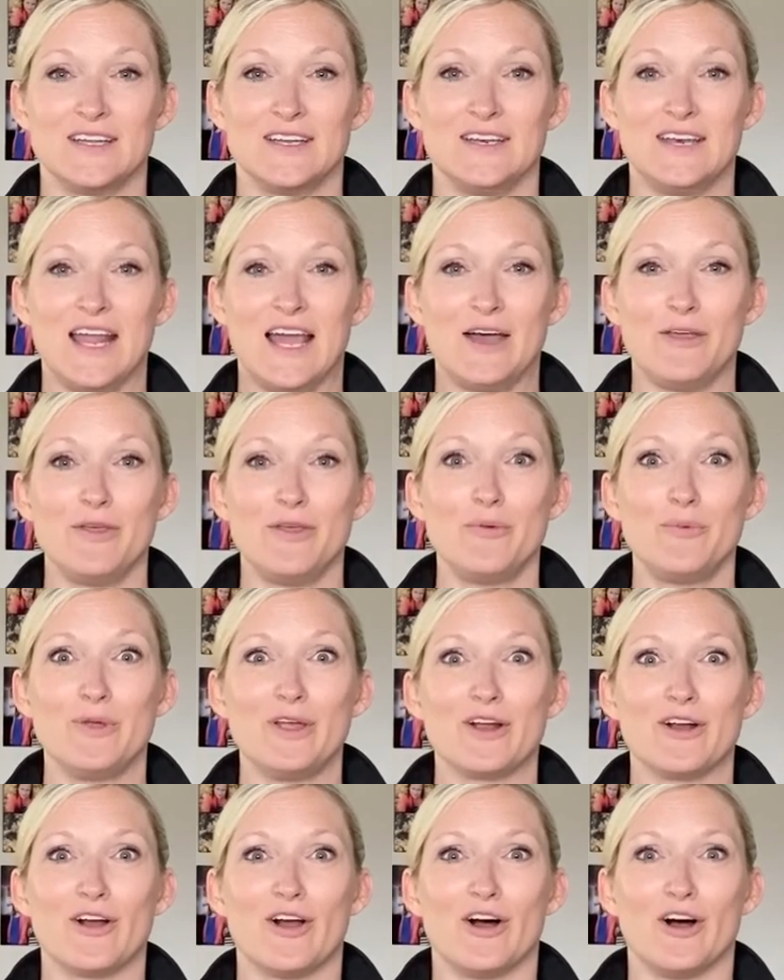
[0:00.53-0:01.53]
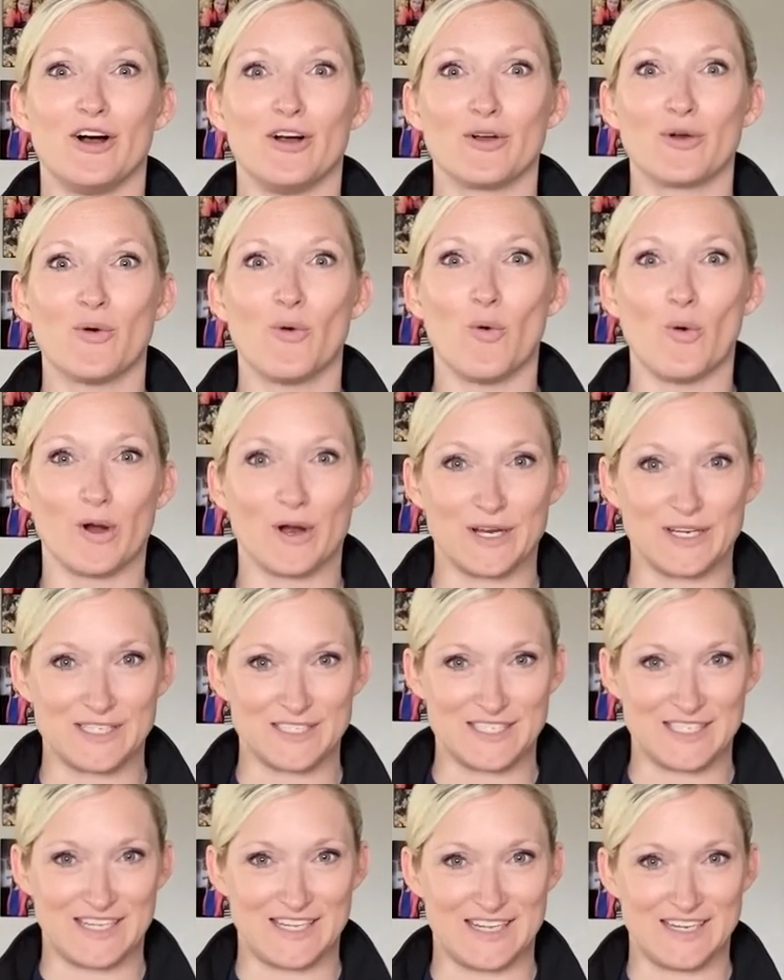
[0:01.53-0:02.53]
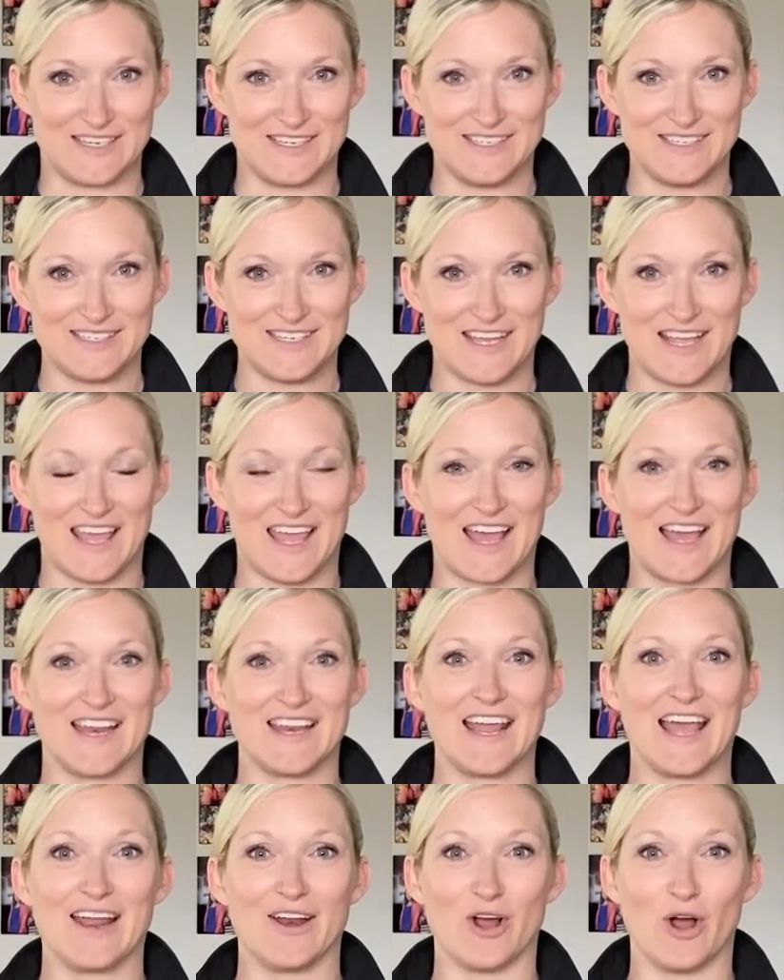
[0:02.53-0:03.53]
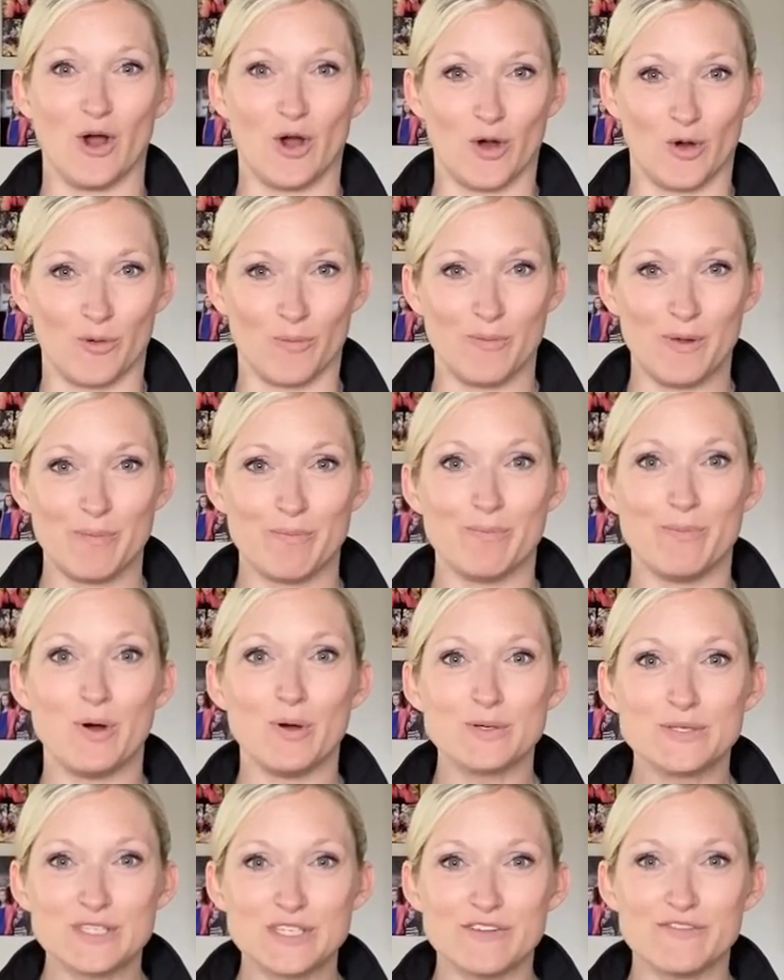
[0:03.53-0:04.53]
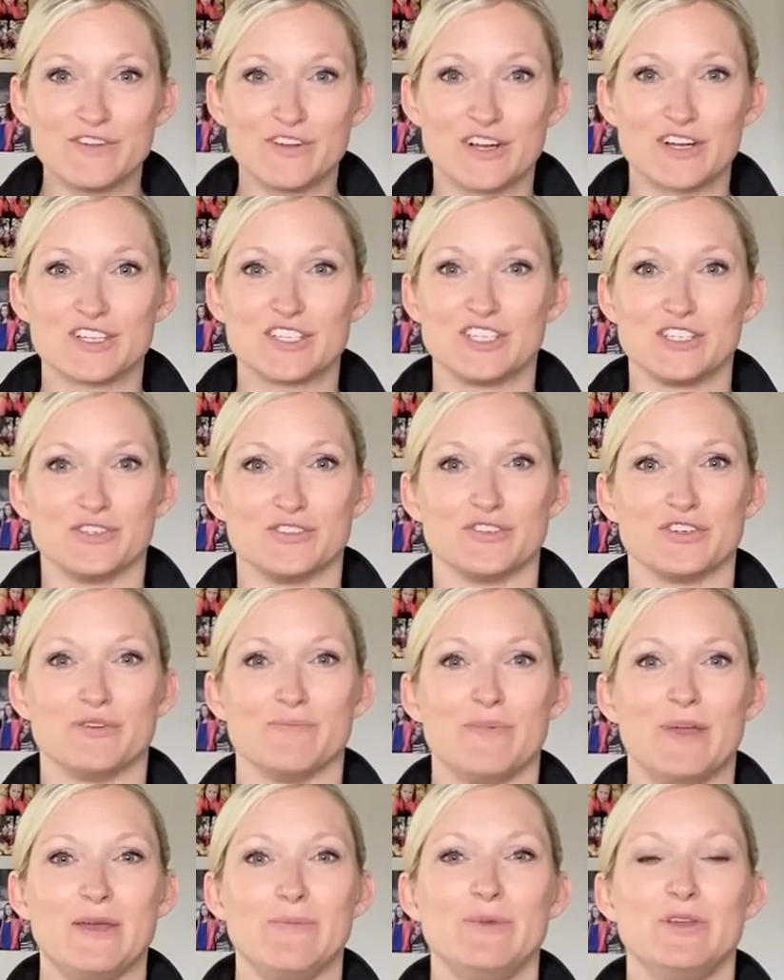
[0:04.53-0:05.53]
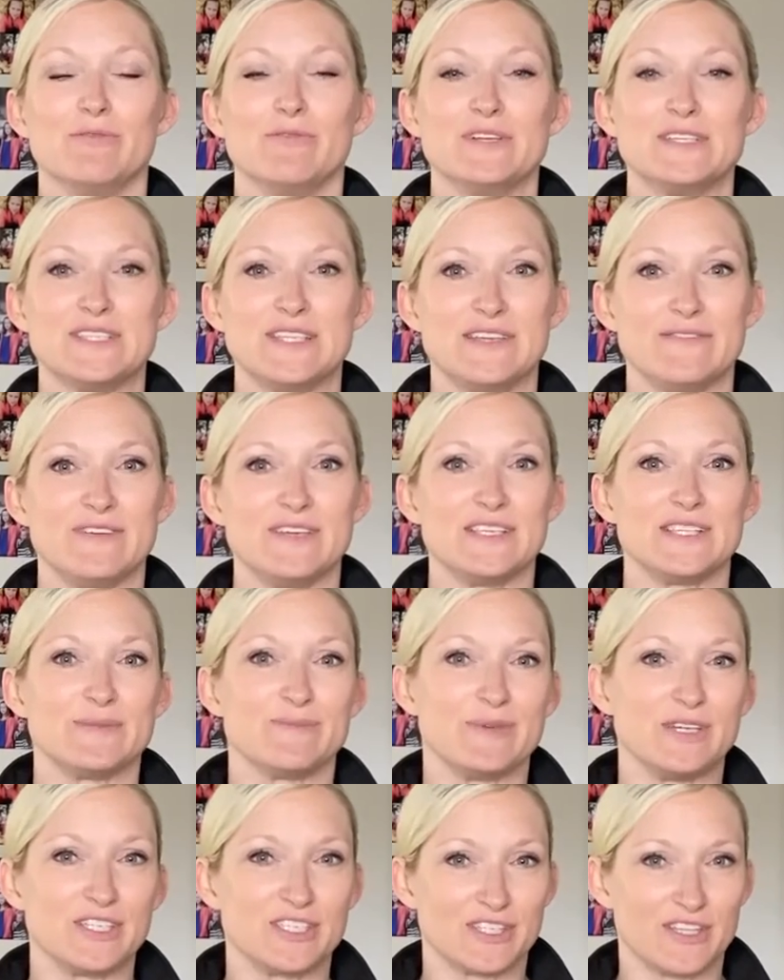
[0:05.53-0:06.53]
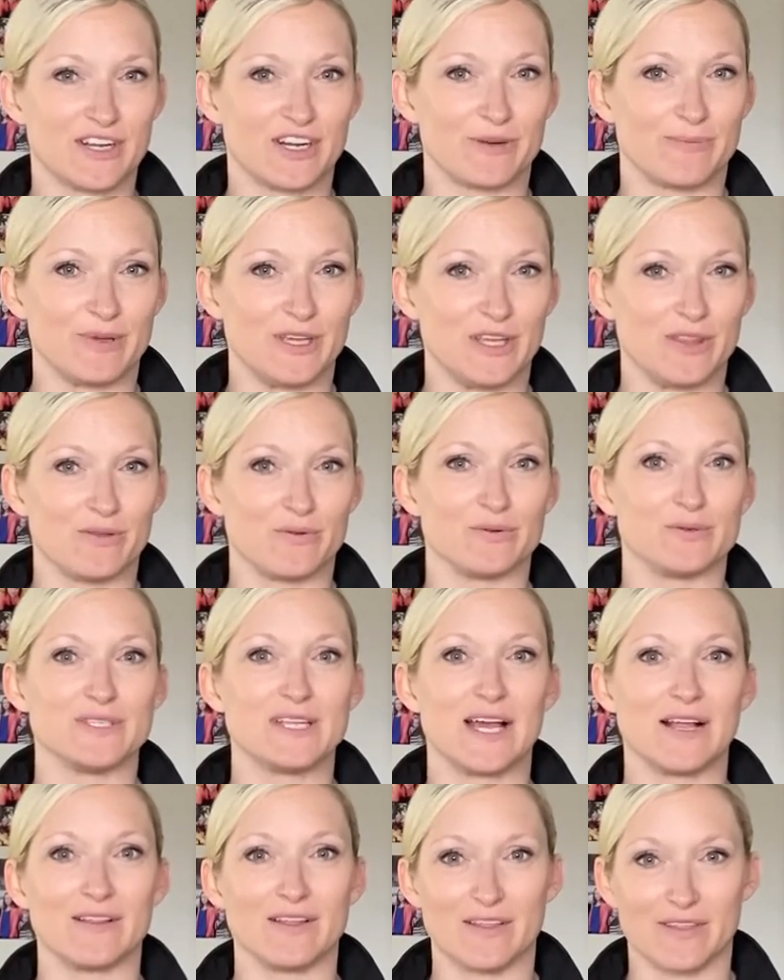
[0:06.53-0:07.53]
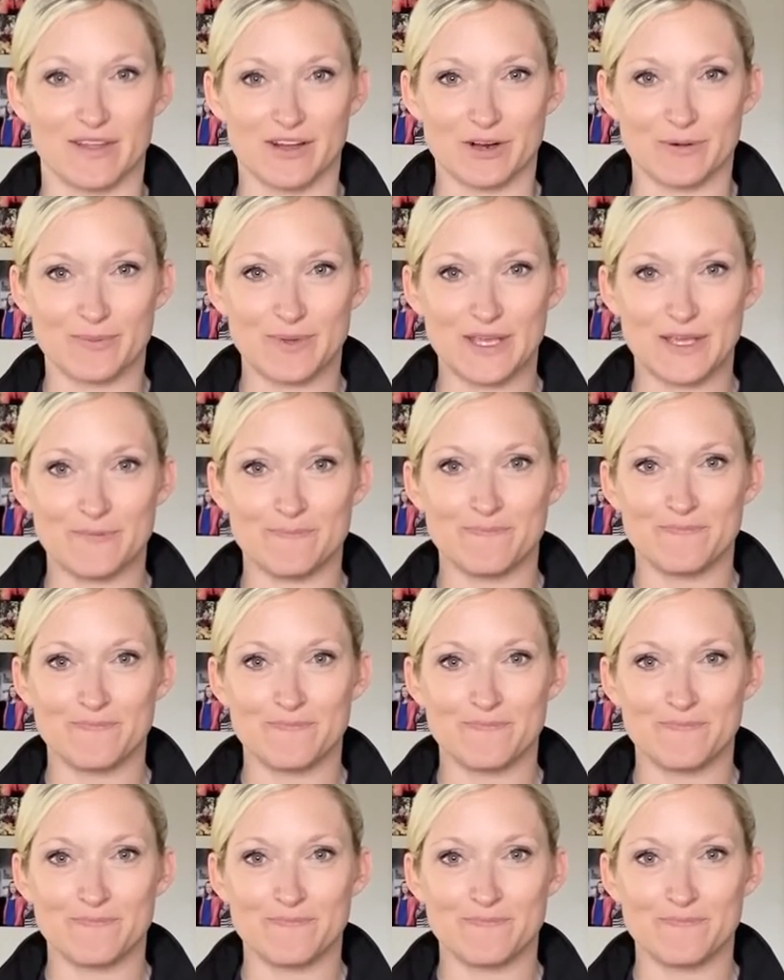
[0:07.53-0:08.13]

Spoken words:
Now that we are all quarantined and at home, most of your children may be receiving speech therapy through teletherapy.